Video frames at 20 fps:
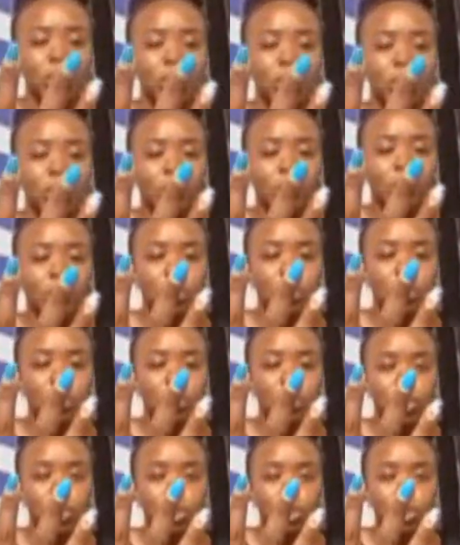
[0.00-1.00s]
2
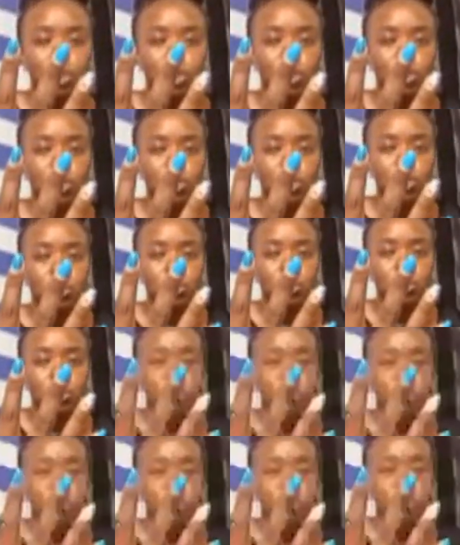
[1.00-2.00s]
and 4.
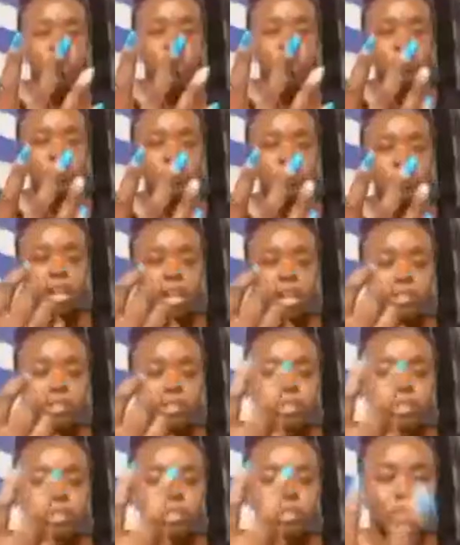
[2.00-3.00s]

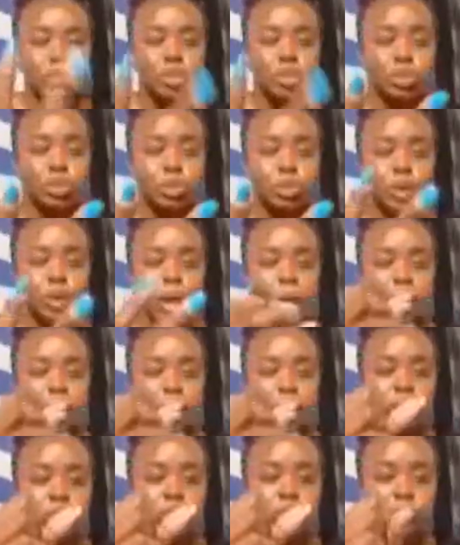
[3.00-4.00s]
25,
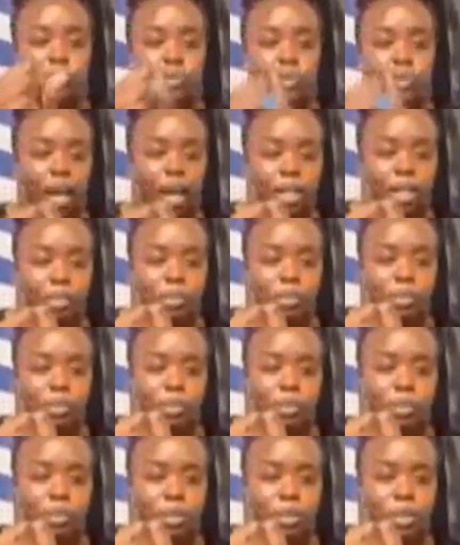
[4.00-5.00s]
2 and
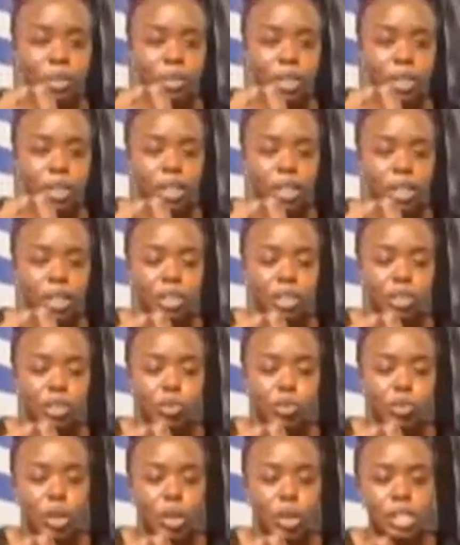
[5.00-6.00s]
5.
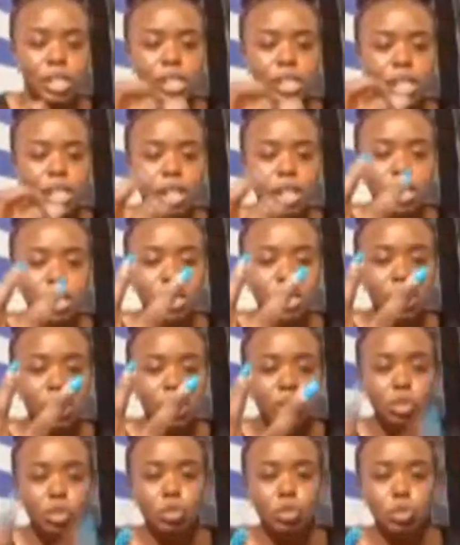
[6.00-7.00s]

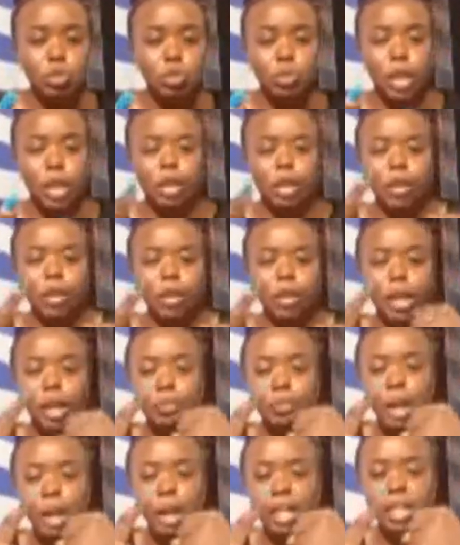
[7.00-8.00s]
26,
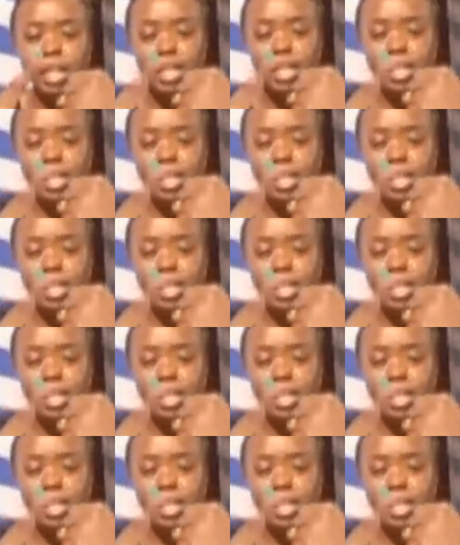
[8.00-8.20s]
2 and